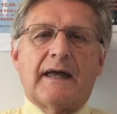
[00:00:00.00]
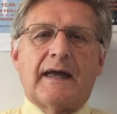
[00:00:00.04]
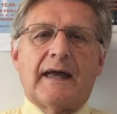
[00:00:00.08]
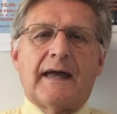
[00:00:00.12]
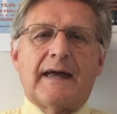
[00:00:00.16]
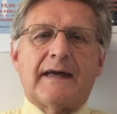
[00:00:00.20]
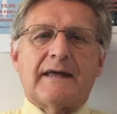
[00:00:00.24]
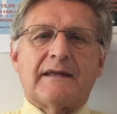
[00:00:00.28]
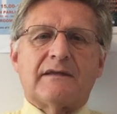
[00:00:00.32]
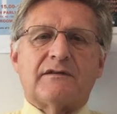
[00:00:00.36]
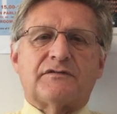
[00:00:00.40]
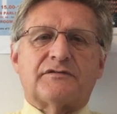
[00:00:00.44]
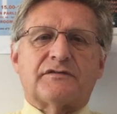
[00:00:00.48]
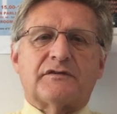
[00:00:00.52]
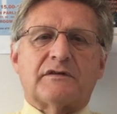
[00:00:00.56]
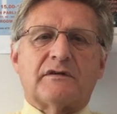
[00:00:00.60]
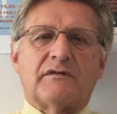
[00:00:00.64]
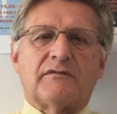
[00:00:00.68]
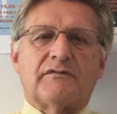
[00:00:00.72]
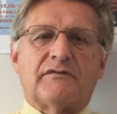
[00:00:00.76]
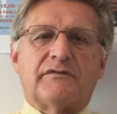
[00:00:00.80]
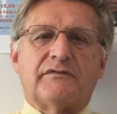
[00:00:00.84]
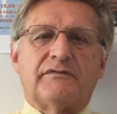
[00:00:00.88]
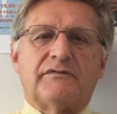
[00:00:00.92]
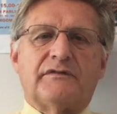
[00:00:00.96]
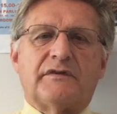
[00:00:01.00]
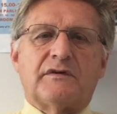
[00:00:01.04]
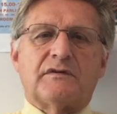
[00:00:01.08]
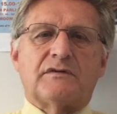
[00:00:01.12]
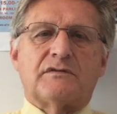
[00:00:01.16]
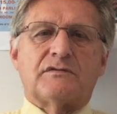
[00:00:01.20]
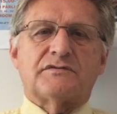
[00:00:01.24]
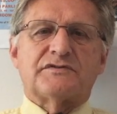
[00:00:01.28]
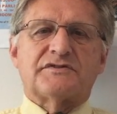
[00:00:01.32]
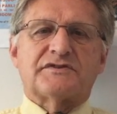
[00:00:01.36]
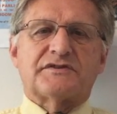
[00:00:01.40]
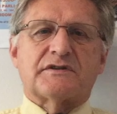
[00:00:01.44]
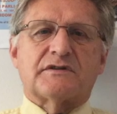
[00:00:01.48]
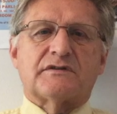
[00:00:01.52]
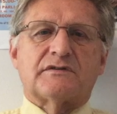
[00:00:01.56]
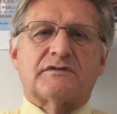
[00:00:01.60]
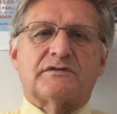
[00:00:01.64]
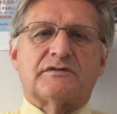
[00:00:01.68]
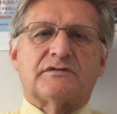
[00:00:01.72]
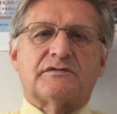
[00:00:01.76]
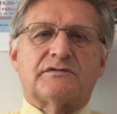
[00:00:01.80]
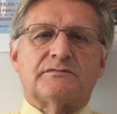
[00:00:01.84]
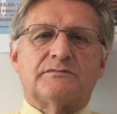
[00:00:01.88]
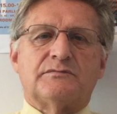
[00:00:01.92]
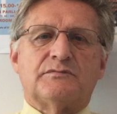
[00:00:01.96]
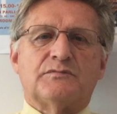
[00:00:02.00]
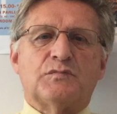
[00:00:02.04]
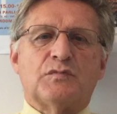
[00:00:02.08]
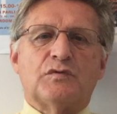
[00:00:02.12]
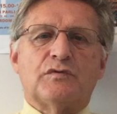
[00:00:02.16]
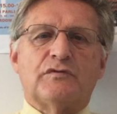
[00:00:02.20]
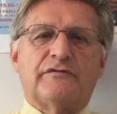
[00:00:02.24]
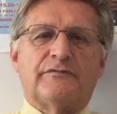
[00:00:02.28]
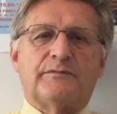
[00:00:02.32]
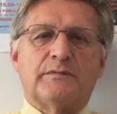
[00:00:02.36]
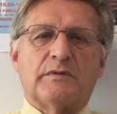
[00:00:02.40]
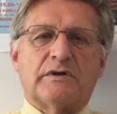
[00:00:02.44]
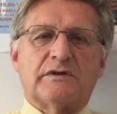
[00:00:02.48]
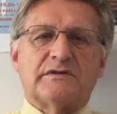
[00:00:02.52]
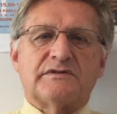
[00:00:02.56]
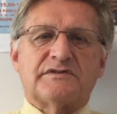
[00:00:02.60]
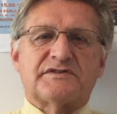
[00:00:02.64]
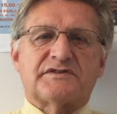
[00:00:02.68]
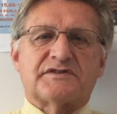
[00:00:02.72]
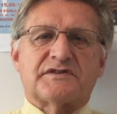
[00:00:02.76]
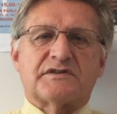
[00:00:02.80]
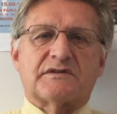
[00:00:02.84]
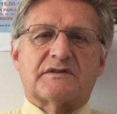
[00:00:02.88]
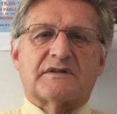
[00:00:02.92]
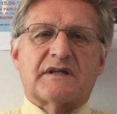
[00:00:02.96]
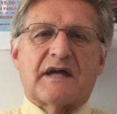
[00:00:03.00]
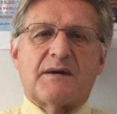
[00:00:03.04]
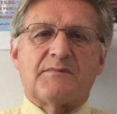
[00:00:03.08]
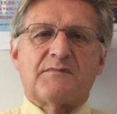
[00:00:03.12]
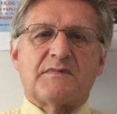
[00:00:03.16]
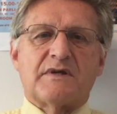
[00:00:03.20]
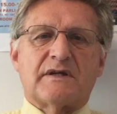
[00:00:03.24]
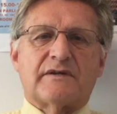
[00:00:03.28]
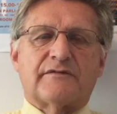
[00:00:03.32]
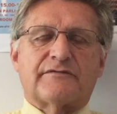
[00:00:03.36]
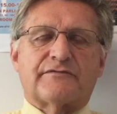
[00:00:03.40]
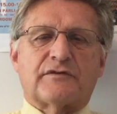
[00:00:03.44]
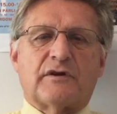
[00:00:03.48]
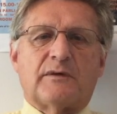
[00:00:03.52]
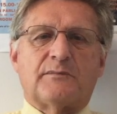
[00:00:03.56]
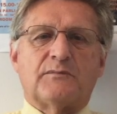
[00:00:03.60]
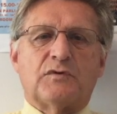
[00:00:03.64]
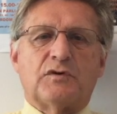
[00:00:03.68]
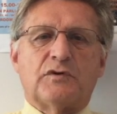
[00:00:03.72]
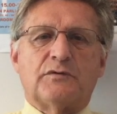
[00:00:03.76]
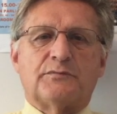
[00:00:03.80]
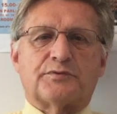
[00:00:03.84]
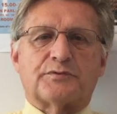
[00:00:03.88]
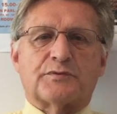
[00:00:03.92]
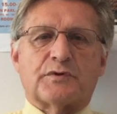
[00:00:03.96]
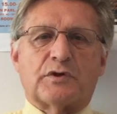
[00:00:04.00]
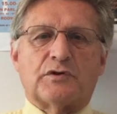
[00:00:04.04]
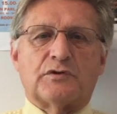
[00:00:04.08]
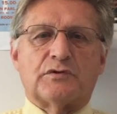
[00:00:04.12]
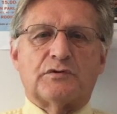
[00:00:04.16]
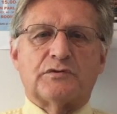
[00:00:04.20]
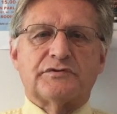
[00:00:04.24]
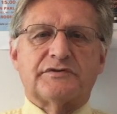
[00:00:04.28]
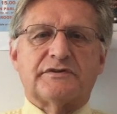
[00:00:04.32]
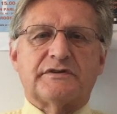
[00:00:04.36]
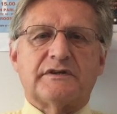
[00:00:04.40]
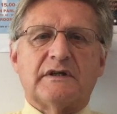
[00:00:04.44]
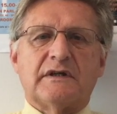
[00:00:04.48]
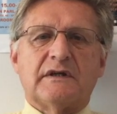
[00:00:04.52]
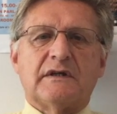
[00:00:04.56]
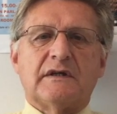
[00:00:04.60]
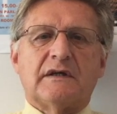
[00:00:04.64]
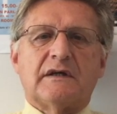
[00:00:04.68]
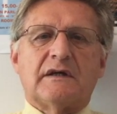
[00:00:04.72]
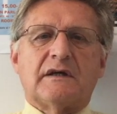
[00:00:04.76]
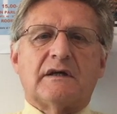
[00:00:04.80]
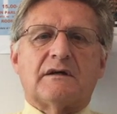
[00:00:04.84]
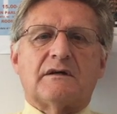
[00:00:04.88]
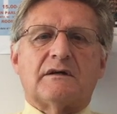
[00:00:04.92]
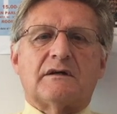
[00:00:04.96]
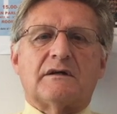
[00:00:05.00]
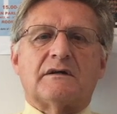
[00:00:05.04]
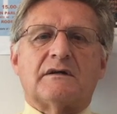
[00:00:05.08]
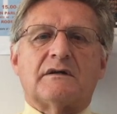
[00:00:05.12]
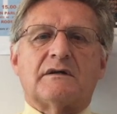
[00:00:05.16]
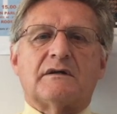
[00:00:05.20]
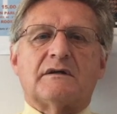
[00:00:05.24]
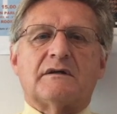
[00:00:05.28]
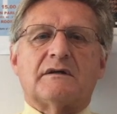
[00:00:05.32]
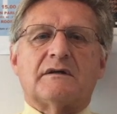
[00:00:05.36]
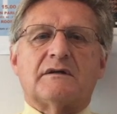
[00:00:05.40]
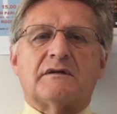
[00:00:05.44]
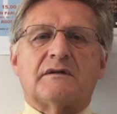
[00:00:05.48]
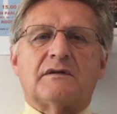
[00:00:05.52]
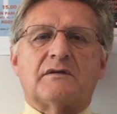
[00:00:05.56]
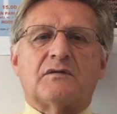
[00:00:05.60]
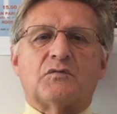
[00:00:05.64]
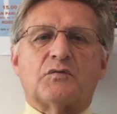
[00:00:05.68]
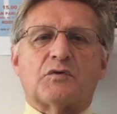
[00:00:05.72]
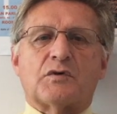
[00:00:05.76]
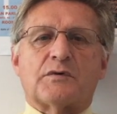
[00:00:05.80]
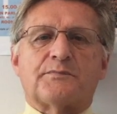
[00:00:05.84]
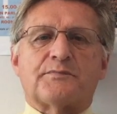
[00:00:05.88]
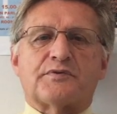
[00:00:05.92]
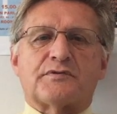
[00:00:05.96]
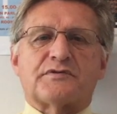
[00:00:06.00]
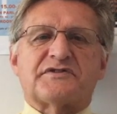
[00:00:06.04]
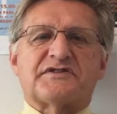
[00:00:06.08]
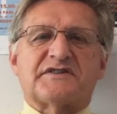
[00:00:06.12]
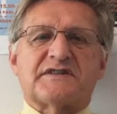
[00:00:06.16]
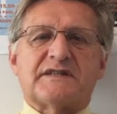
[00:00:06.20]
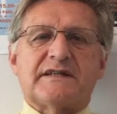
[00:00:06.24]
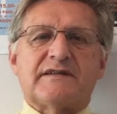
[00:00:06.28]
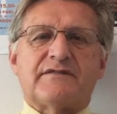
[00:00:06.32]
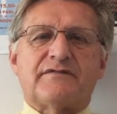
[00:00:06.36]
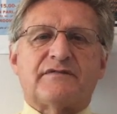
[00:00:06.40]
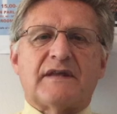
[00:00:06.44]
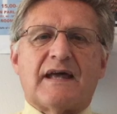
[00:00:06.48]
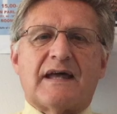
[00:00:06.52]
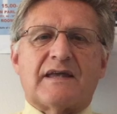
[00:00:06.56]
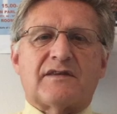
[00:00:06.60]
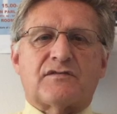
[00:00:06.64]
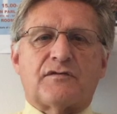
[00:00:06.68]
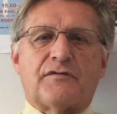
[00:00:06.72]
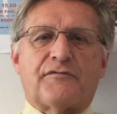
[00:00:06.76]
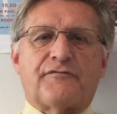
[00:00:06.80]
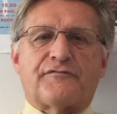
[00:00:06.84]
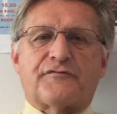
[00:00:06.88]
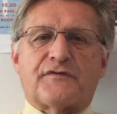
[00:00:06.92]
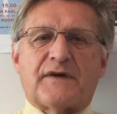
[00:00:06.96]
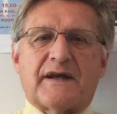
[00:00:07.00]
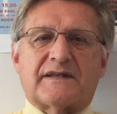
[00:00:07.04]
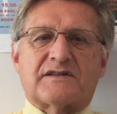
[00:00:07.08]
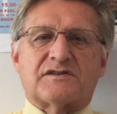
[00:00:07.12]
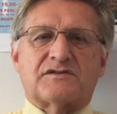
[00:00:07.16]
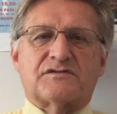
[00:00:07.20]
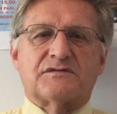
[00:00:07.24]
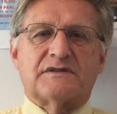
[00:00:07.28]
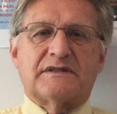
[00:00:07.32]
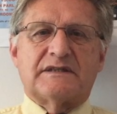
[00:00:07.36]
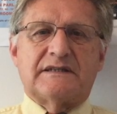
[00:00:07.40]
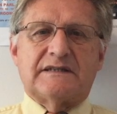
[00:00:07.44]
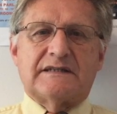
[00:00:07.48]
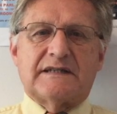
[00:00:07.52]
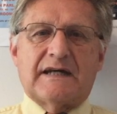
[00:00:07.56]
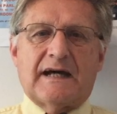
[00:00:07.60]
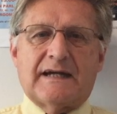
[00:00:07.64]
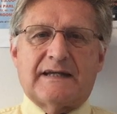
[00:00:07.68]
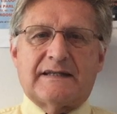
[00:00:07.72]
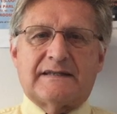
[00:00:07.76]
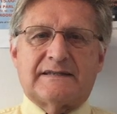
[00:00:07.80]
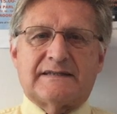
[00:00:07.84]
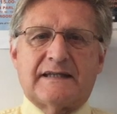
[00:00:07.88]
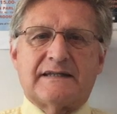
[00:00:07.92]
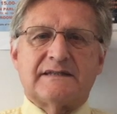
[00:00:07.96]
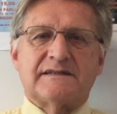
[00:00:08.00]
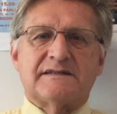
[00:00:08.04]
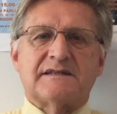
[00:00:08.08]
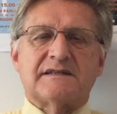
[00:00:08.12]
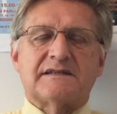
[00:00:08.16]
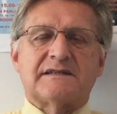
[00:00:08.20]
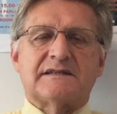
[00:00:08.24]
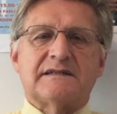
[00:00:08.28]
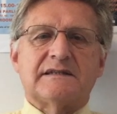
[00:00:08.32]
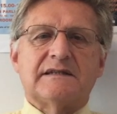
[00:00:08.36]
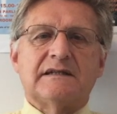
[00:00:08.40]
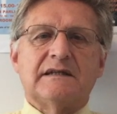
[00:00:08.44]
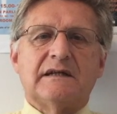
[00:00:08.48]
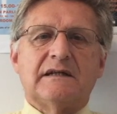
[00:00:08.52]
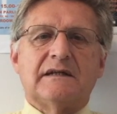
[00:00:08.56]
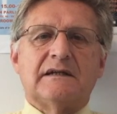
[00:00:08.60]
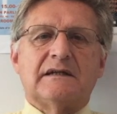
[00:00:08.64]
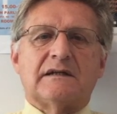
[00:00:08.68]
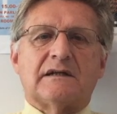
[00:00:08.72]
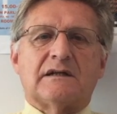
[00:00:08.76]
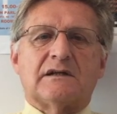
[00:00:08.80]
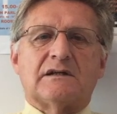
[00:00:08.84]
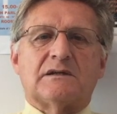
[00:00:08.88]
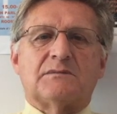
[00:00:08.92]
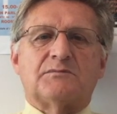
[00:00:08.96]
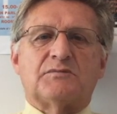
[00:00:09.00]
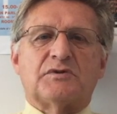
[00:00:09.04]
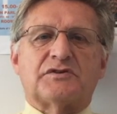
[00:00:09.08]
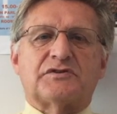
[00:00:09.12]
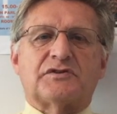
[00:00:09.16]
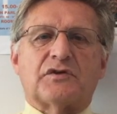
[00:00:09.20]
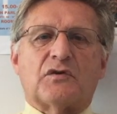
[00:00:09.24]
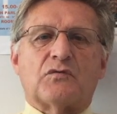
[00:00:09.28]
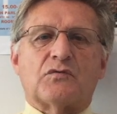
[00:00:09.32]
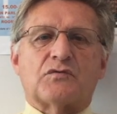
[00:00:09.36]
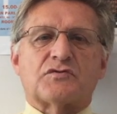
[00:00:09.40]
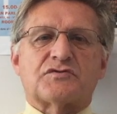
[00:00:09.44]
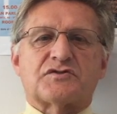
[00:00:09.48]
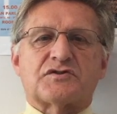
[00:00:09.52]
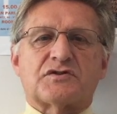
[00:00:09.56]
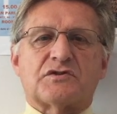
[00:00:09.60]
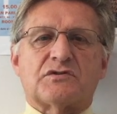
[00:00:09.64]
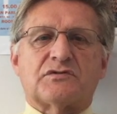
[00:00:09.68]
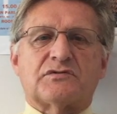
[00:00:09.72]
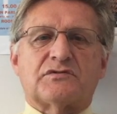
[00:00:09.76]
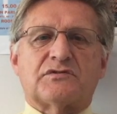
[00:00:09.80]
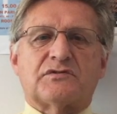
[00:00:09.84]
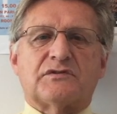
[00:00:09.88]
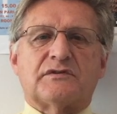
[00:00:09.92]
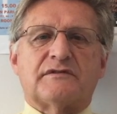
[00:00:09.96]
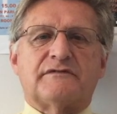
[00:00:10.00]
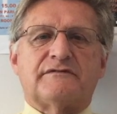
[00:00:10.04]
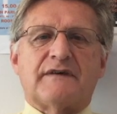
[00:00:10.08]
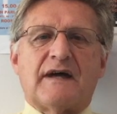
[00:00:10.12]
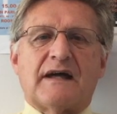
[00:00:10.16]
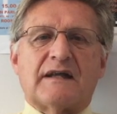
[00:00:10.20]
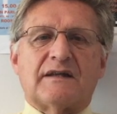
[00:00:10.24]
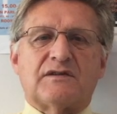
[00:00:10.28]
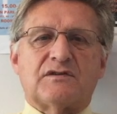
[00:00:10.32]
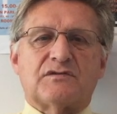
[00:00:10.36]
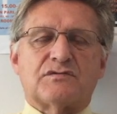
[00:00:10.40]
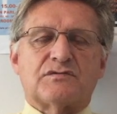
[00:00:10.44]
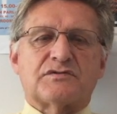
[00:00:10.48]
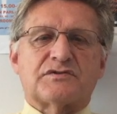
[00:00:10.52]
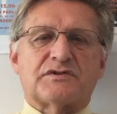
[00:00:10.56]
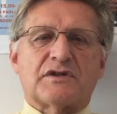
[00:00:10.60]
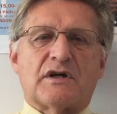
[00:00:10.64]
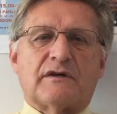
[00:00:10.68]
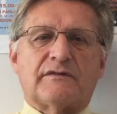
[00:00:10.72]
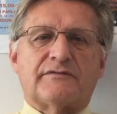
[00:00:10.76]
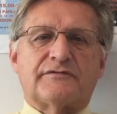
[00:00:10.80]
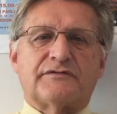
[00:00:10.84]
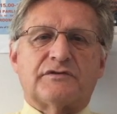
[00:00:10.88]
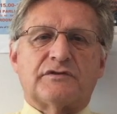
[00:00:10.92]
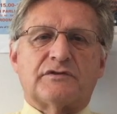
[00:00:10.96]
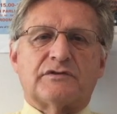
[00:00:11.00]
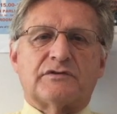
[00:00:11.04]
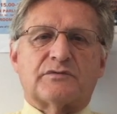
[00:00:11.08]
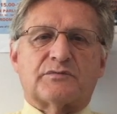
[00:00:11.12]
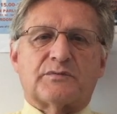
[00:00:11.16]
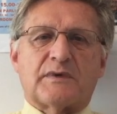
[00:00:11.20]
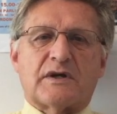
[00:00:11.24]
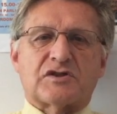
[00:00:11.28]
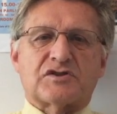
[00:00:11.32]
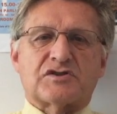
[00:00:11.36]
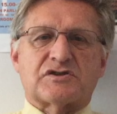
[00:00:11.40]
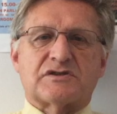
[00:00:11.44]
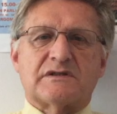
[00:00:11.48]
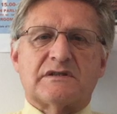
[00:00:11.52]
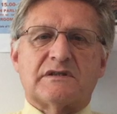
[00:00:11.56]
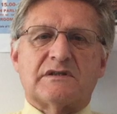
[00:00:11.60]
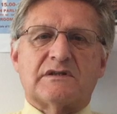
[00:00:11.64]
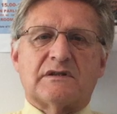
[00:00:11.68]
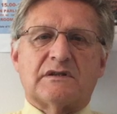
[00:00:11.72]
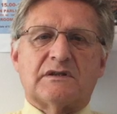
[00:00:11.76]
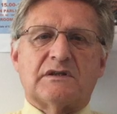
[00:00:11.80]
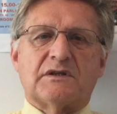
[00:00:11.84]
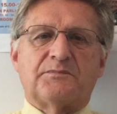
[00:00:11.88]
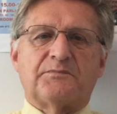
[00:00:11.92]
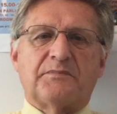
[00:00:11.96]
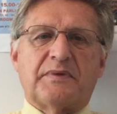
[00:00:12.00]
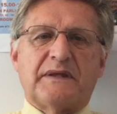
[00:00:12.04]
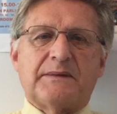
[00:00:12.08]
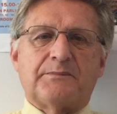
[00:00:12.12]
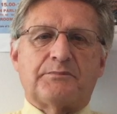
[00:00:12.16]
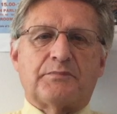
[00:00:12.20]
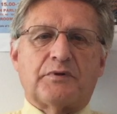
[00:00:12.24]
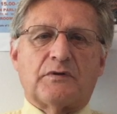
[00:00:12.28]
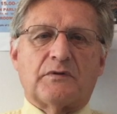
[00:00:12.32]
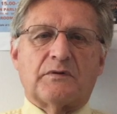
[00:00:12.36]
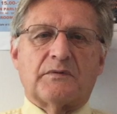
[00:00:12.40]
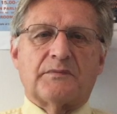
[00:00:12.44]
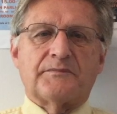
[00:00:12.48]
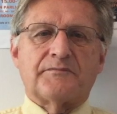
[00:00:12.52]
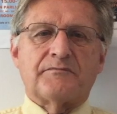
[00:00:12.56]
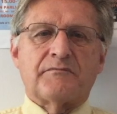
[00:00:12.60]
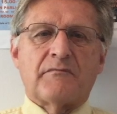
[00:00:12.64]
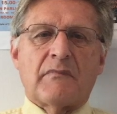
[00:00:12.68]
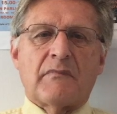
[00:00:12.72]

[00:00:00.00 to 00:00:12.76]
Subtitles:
And those movements coming from abroad were perceived as a threat to the identity, but also to the values of the Russian people.